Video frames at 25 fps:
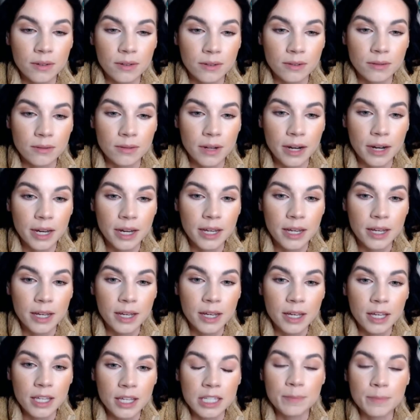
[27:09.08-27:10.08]
Right?
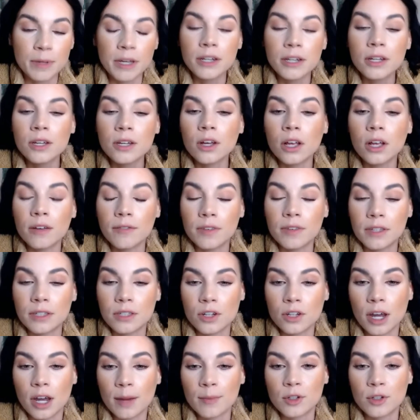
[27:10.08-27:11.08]
Spending all of this
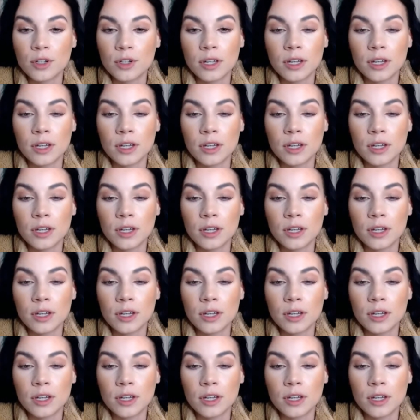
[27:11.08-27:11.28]
time